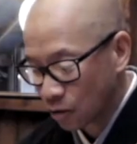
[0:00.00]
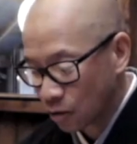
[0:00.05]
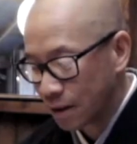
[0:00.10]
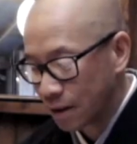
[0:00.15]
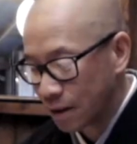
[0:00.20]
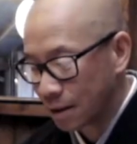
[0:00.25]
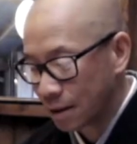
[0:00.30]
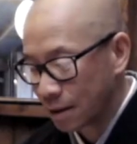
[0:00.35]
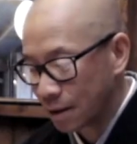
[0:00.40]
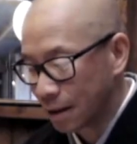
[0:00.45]

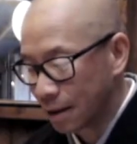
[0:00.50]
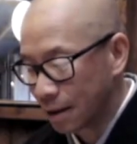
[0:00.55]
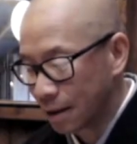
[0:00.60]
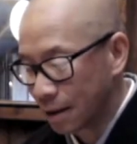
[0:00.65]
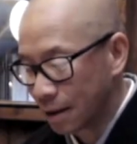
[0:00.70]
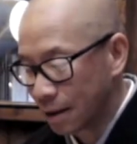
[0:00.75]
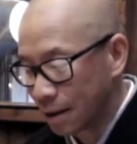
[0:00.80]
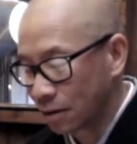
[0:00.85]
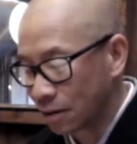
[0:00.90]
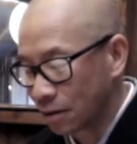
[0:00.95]
women, and
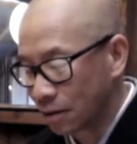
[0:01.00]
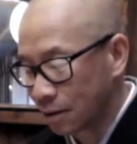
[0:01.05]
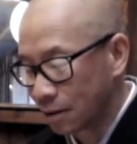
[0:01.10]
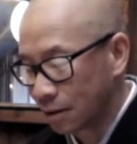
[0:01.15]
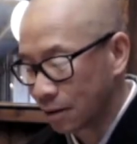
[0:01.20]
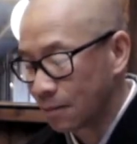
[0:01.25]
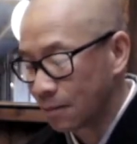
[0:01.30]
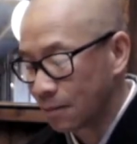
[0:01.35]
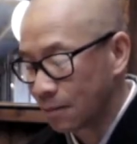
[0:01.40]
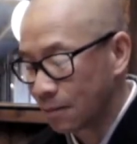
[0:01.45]
elderly
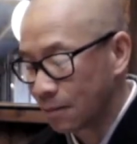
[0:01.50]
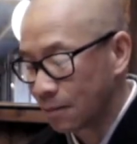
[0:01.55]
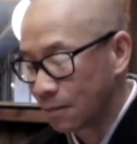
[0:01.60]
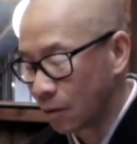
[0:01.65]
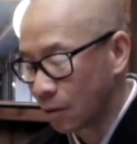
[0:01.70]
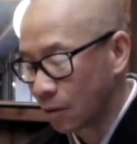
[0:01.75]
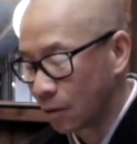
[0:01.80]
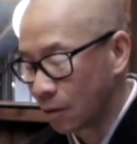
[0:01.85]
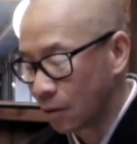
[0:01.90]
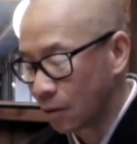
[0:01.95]

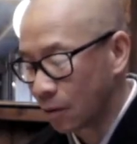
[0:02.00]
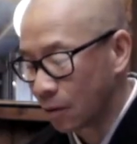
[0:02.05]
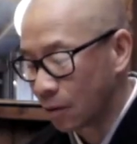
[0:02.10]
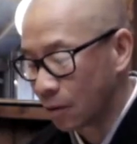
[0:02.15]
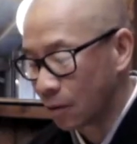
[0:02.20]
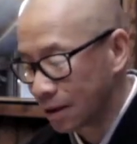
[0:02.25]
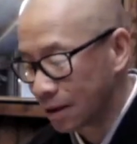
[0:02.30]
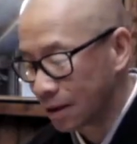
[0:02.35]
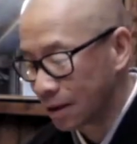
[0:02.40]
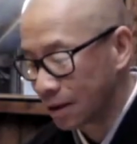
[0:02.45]
people into
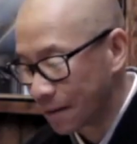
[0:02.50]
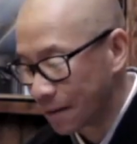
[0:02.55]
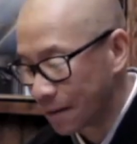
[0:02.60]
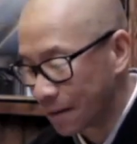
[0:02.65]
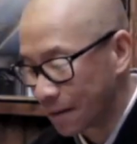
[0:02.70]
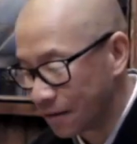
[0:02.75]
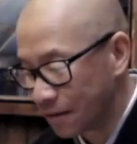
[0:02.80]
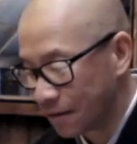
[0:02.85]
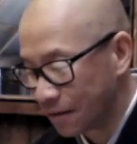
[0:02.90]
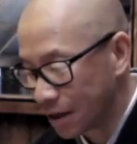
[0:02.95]

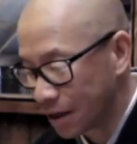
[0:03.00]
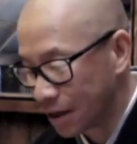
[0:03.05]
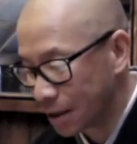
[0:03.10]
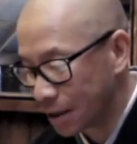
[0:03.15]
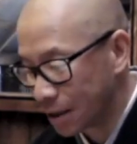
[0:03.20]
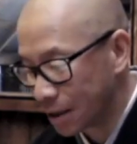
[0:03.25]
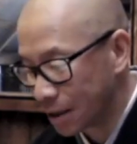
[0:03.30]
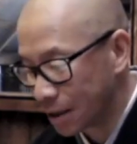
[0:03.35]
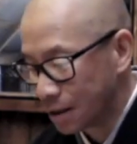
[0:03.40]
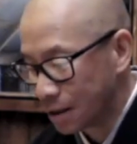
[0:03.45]
captivity.
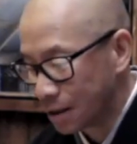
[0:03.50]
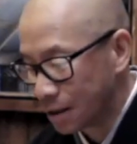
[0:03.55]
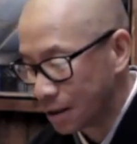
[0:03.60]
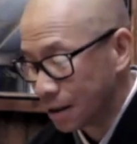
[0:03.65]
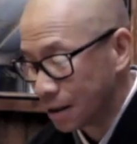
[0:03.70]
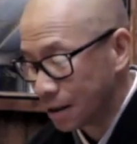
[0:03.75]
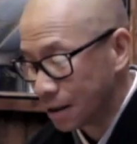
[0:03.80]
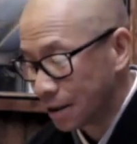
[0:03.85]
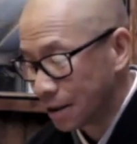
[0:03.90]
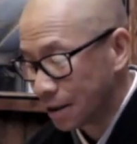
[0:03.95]

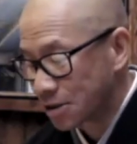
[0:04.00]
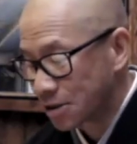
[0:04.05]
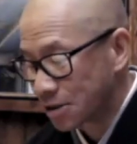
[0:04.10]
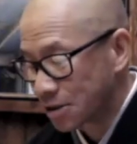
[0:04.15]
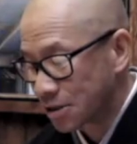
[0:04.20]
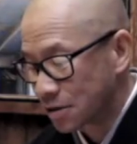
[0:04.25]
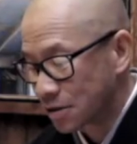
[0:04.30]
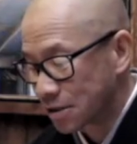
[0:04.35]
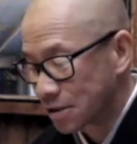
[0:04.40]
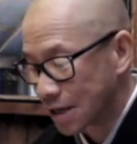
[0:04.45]
It's so
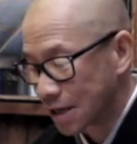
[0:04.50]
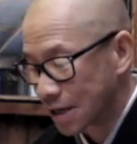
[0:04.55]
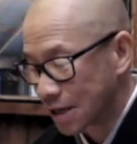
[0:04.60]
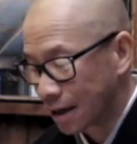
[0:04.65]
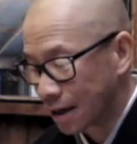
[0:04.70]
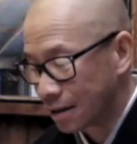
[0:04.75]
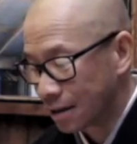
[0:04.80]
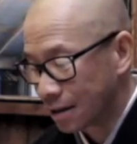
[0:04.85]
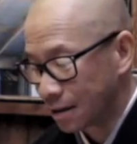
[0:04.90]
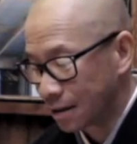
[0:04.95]

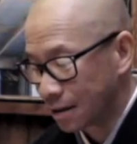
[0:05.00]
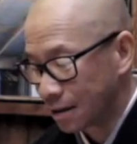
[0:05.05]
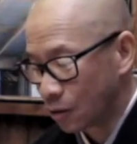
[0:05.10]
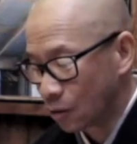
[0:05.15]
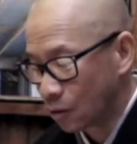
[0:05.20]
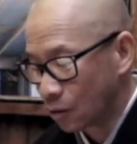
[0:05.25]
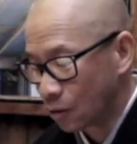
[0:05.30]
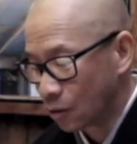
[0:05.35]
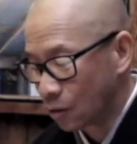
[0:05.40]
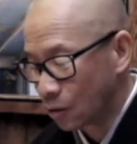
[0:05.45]
sad.
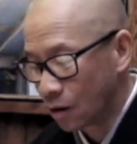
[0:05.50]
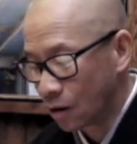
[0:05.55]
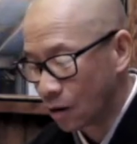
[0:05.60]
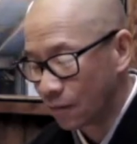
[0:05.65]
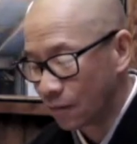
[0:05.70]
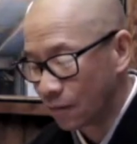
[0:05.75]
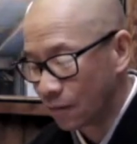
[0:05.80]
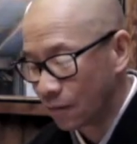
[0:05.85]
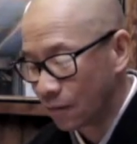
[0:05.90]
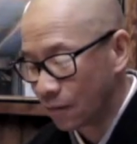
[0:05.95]
We hope for
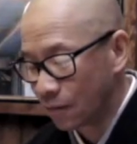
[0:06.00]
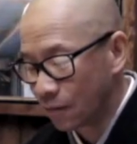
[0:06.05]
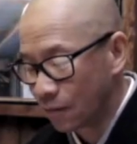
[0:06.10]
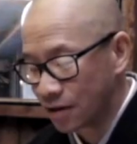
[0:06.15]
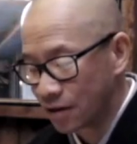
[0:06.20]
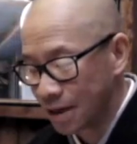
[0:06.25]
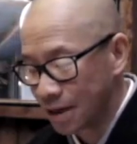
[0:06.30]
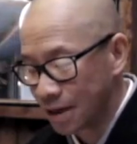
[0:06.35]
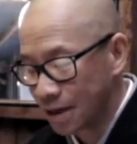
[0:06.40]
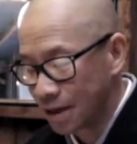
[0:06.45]
good
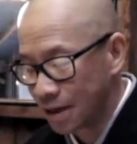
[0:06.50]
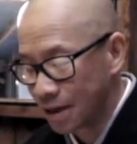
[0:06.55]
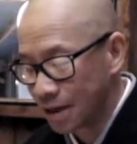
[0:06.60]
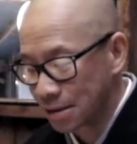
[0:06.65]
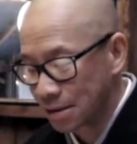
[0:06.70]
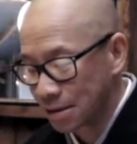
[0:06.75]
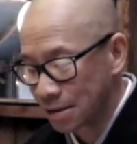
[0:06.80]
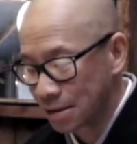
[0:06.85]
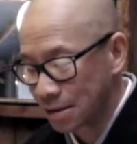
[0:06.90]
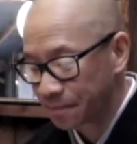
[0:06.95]
days.
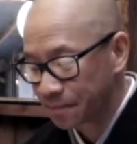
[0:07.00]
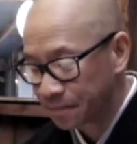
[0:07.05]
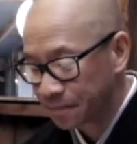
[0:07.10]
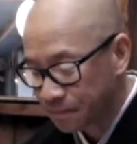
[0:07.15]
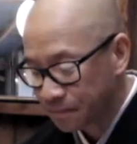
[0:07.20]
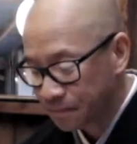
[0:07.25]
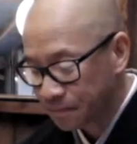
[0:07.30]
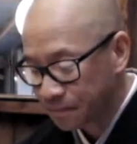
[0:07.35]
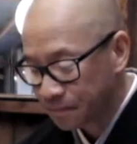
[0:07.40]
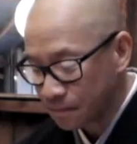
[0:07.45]

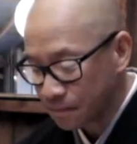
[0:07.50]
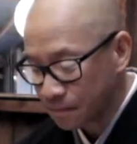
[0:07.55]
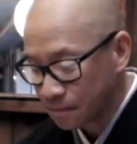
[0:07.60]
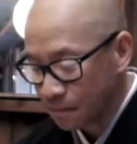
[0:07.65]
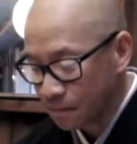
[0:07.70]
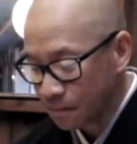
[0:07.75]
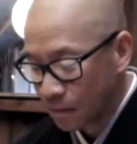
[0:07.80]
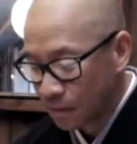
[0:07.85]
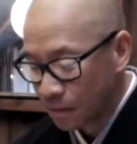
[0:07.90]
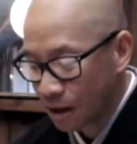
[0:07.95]

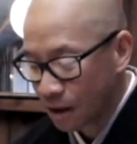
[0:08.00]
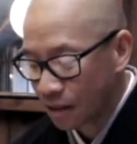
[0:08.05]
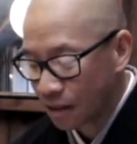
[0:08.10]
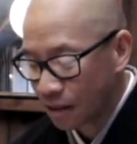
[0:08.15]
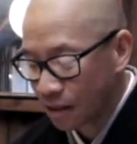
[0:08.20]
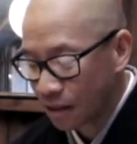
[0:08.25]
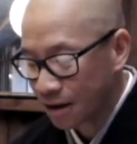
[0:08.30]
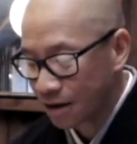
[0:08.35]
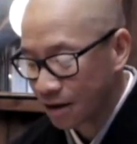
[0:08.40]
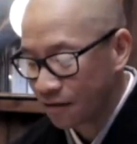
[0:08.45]
Thank
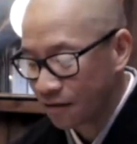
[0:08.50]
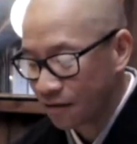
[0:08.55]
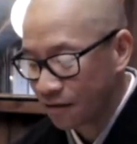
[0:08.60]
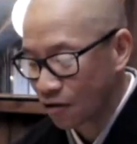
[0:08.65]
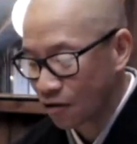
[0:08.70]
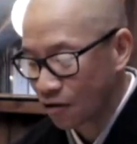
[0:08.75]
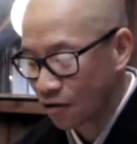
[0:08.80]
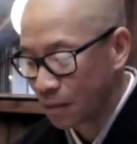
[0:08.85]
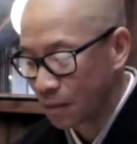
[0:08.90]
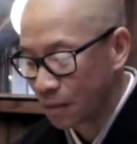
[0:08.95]
you very
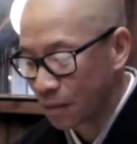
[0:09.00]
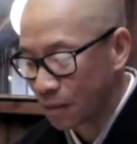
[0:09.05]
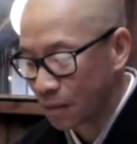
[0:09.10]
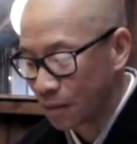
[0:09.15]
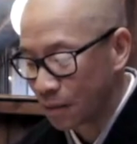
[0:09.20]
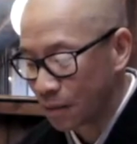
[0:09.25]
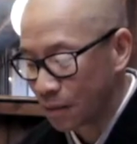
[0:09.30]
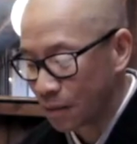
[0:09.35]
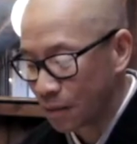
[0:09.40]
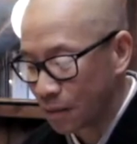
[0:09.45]
much
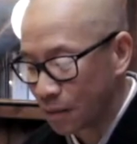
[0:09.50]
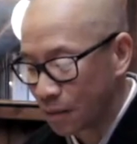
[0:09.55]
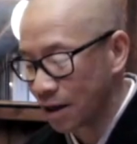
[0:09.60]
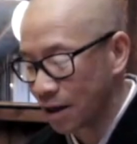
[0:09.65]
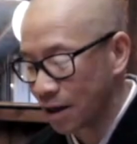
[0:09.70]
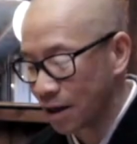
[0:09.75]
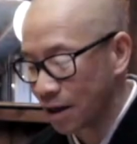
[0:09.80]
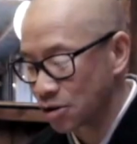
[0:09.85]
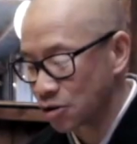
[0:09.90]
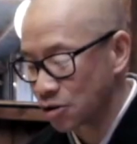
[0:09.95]
for your
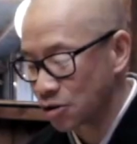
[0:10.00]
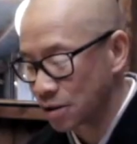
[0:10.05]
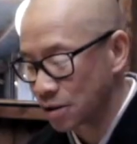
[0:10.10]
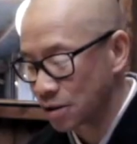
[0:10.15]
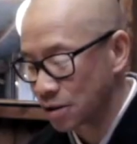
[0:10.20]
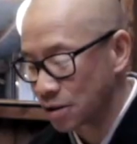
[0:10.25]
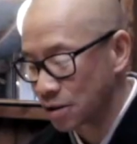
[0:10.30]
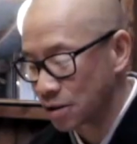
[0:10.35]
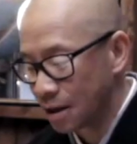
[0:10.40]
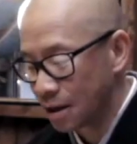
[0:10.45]
interest
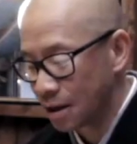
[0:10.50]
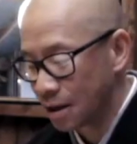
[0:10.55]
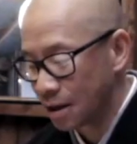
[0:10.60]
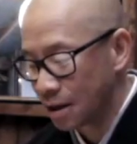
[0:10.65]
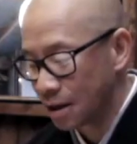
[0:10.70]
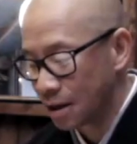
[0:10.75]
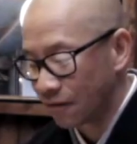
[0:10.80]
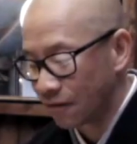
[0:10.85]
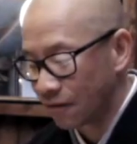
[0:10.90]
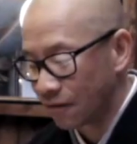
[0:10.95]
and
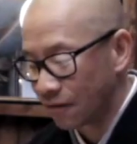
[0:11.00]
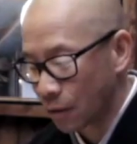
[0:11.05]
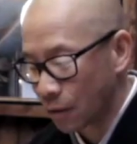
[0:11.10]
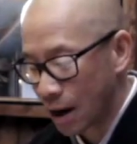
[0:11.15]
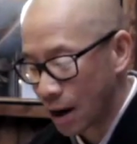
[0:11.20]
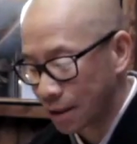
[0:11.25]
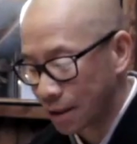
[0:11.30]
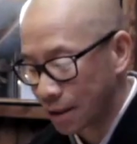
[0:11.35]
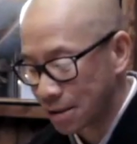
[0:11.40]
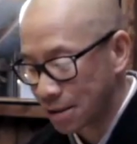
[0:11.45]
for
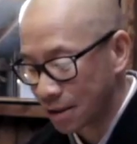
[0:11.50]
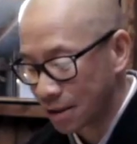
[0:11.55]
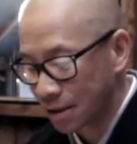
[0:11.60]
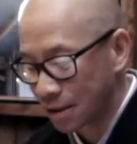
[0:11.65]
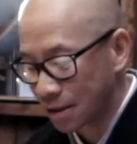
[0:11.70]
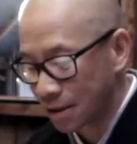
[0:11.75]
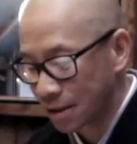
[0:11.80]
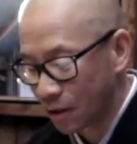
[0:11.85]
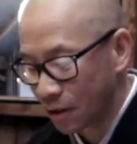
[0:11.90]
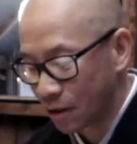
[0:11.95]
practicing
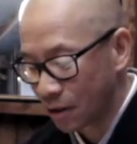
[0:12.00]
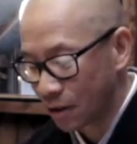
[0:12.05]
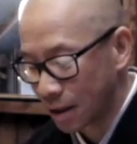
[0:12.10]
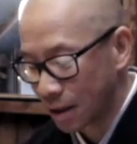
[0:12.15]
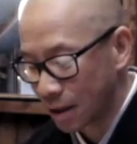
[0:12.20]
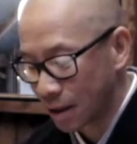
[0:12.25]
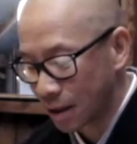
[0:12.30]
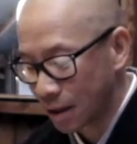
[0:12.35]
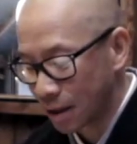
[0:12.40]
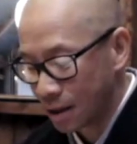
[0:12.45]
with me.
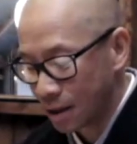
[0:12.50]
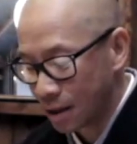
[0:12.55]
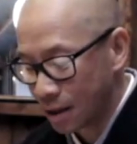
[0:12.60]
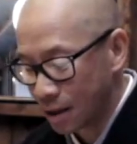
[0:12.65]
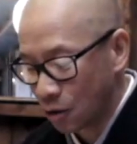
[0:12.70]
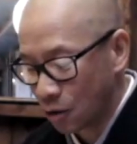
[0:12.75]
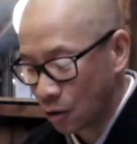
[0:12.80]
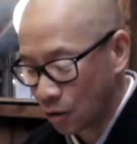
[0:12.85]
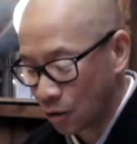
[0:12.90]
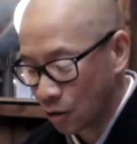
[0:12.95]

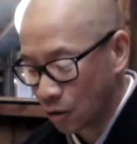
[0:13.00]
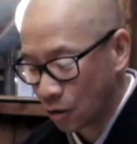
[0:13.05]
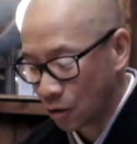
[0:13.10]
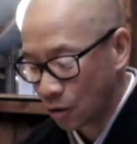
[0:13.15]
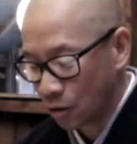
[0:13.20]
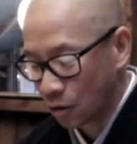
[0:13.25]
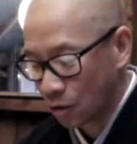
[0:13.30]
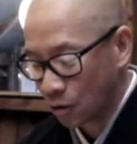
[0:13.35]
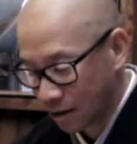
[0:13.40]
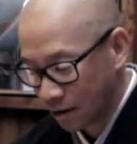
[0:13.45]
Yours
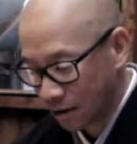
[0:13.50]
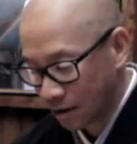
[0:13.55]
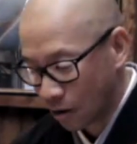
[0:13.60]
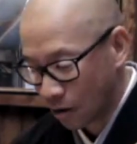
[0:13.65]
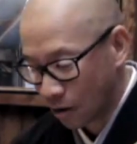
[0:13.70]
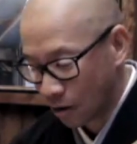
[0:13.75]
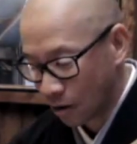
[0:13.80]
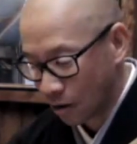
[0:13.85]
in the Dharma